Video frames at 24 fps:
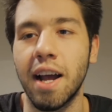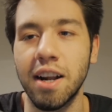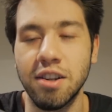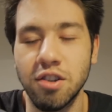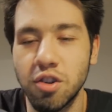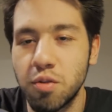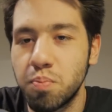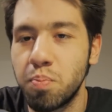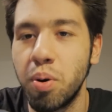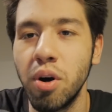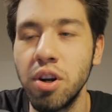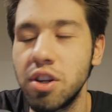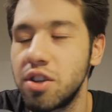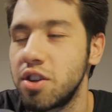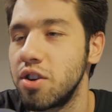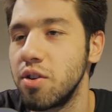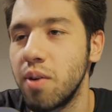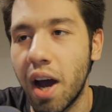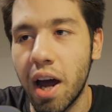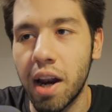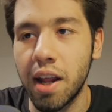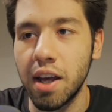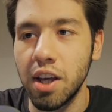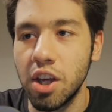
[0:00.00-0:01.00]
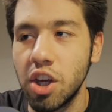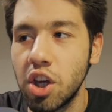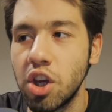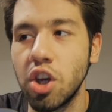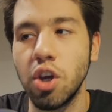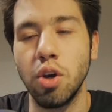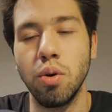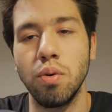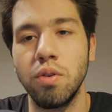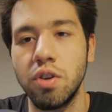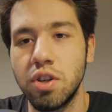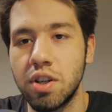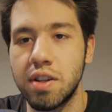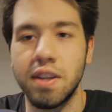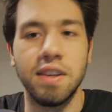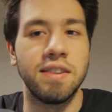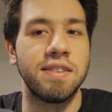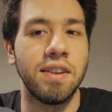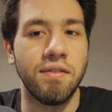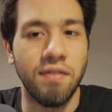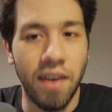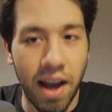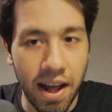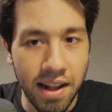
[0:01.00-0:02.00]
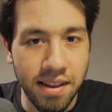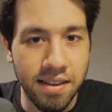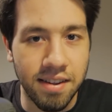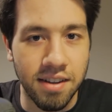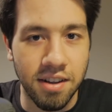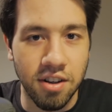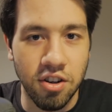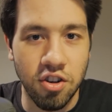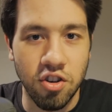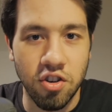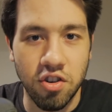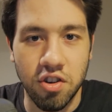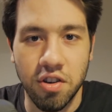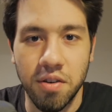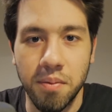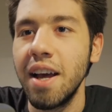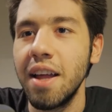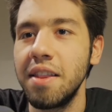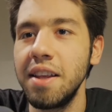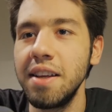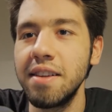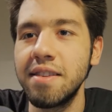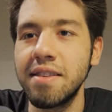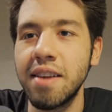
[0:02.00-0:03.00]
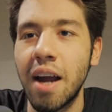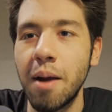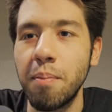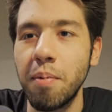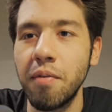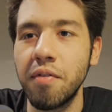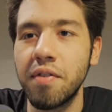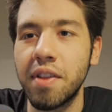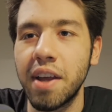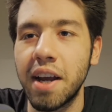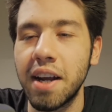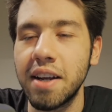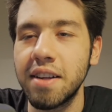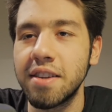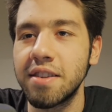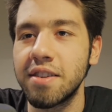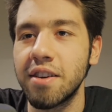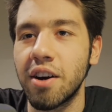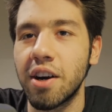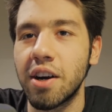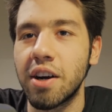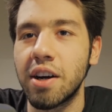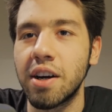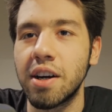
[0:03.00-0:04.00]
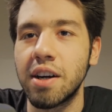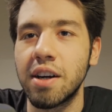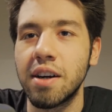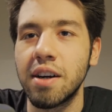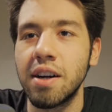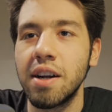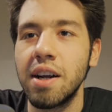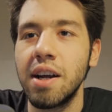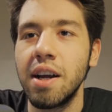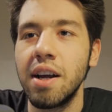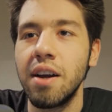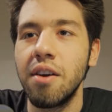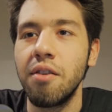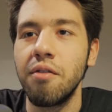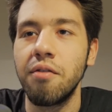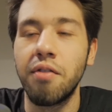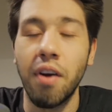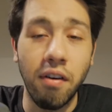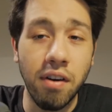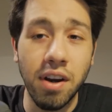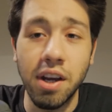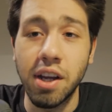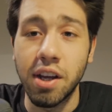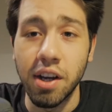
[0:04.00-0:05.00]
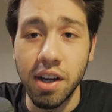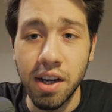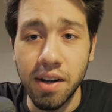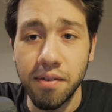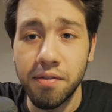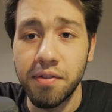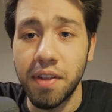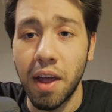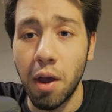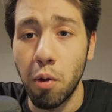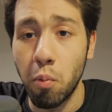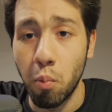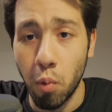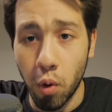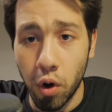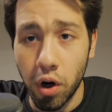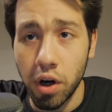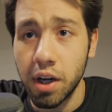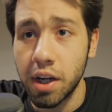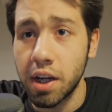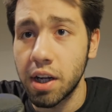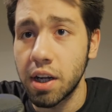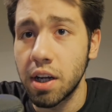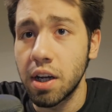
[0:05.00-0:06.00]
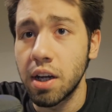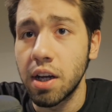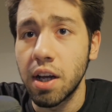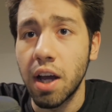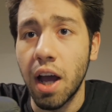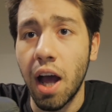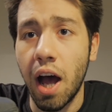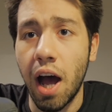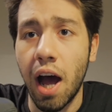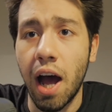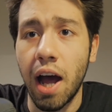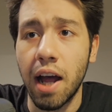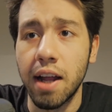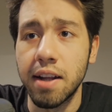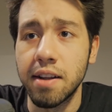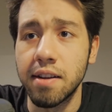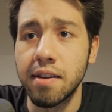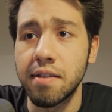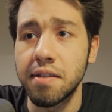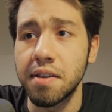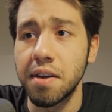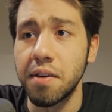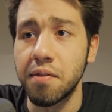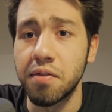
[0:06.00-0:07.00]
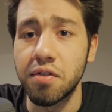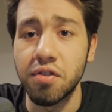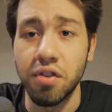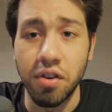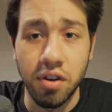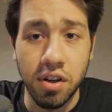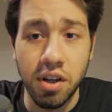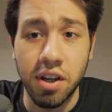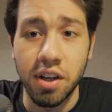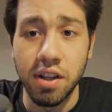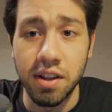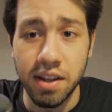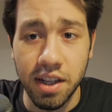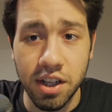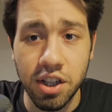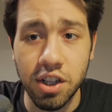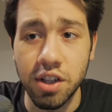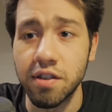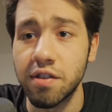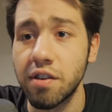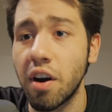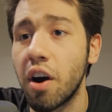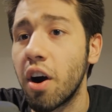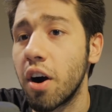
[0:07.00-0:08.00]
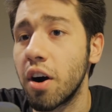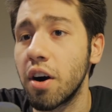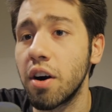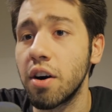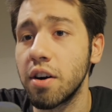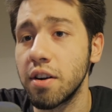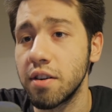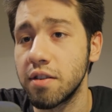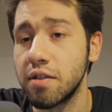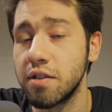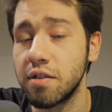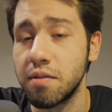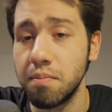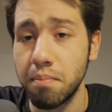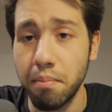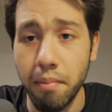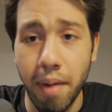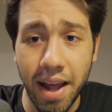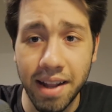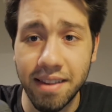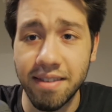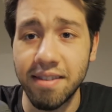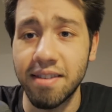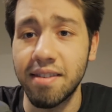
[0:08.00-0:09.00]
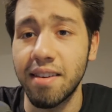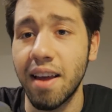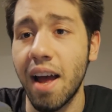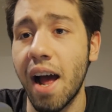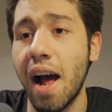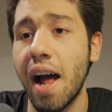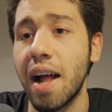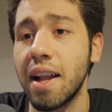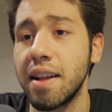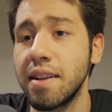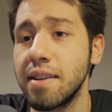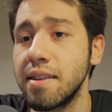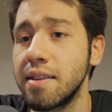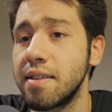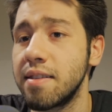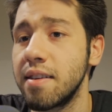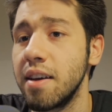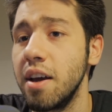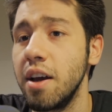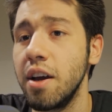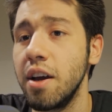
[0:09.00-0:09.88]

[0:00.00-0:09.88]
that just puts you at a huge disadvantage. These type of decks are very good if they work, and if certain conditions are met, and